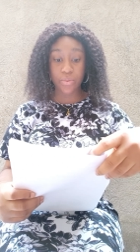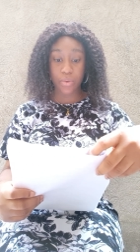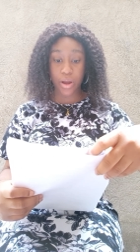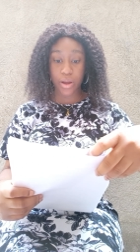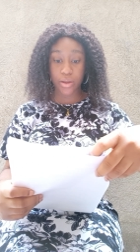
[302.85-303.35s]

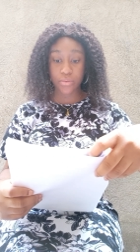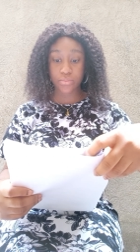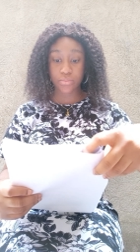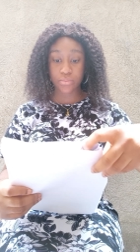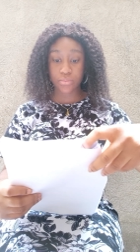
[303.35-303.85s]
why
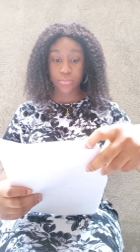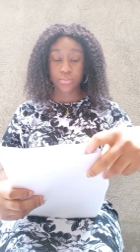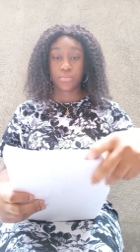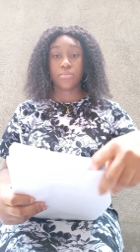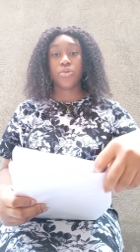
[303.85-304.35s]

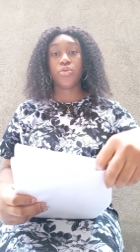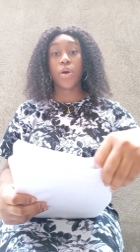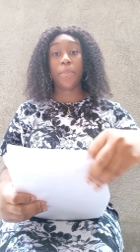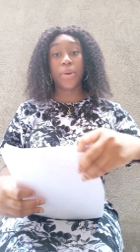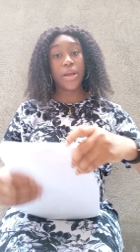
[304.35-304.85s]
you are
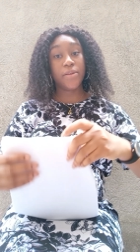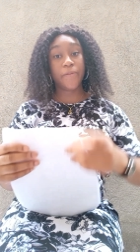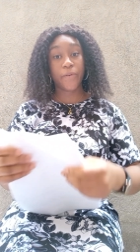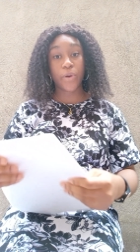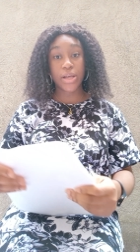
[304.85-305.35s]
applying
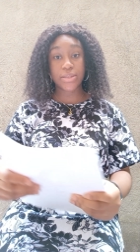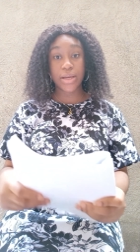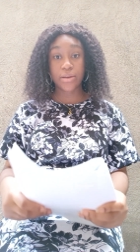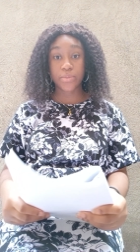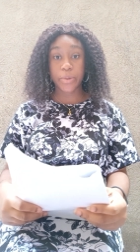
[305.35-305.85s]
for
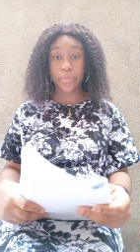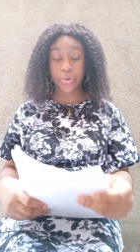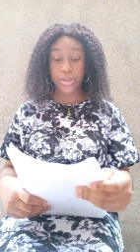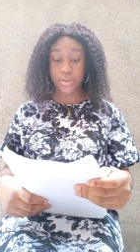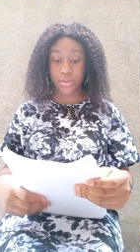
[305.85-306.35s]
asylum in
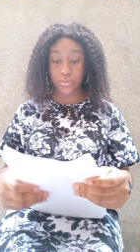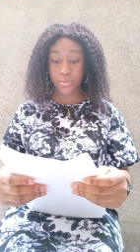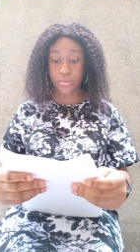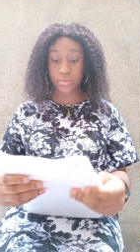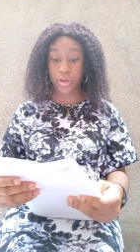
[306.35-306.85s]
Brazil.
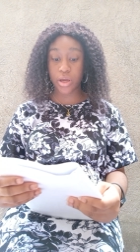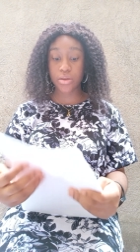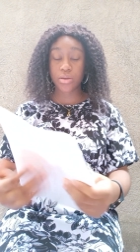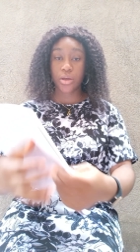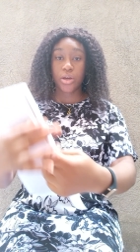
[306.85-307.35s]
Okay?
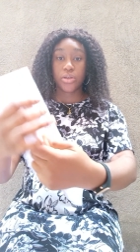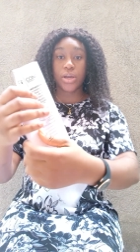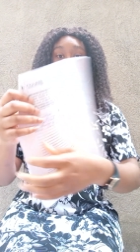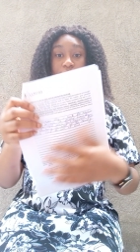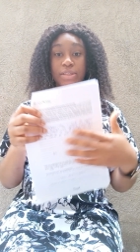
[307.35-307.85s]
You
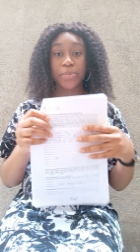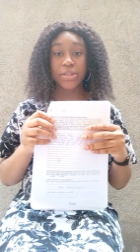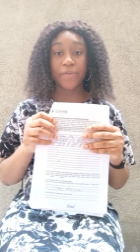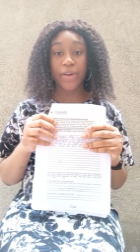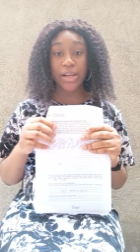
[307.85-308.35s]
have to
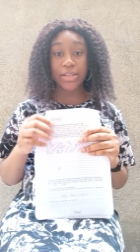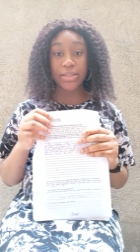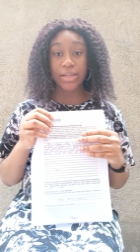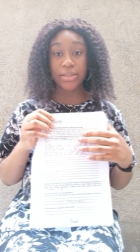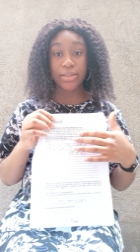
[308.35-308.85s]
specifically
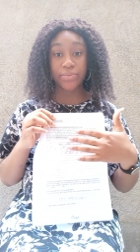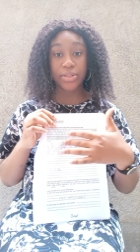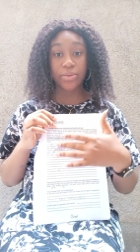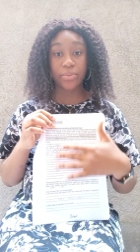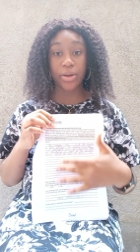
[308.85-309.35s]
state the
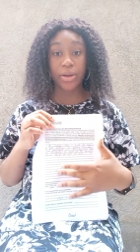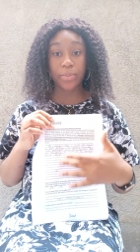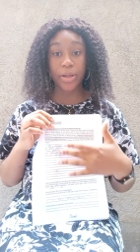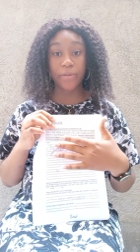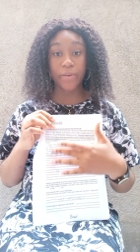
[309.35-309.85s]
reason why you're
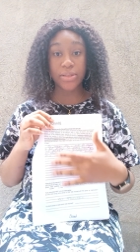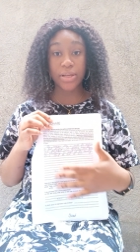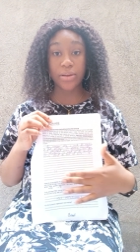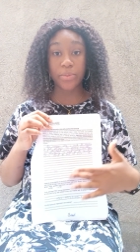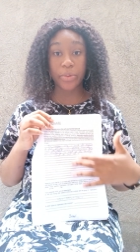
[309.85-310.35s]
applying for
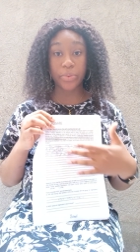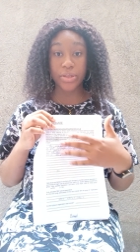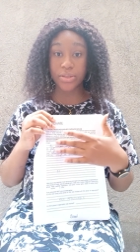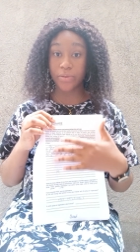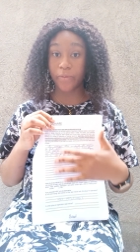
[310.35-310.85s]
asylum in
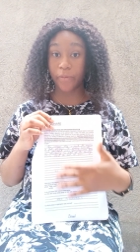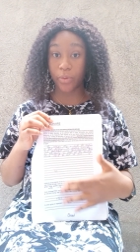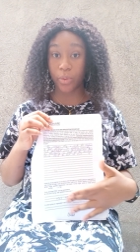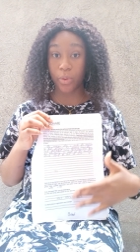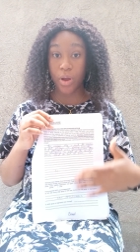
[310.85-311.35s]
Brazil
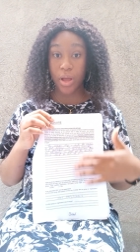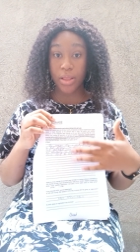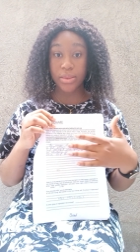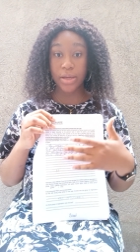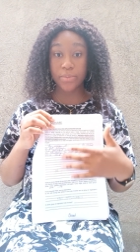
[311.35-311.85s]
for
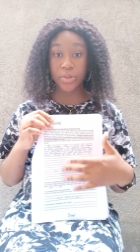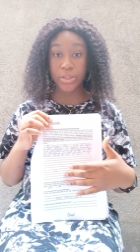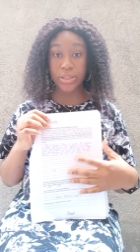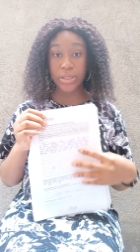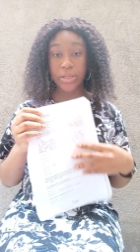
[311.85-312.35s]
them to
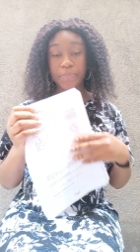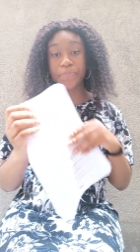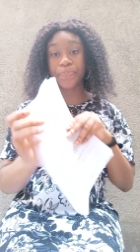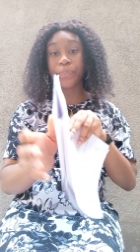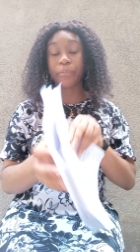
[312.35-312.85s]
see.
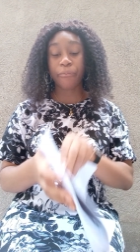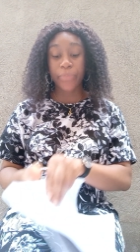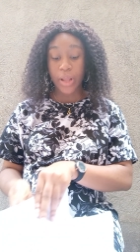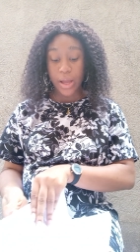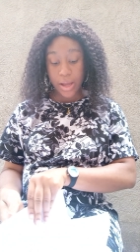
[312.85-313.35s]

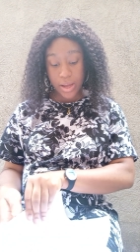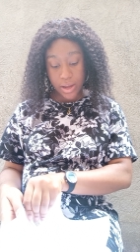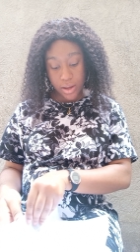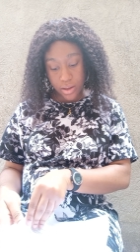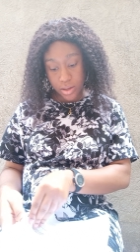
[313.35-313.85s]

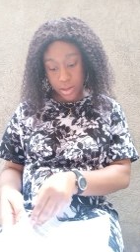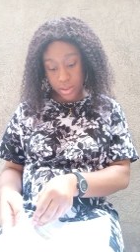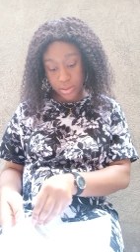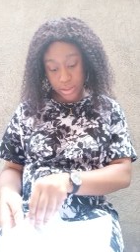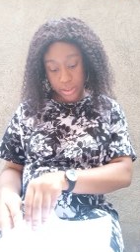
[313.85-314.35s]

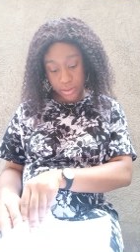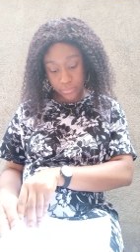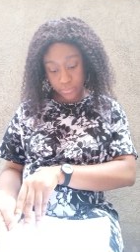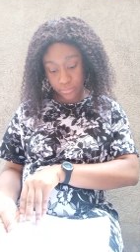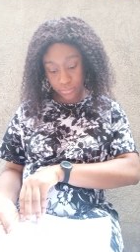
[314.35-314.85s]
And then,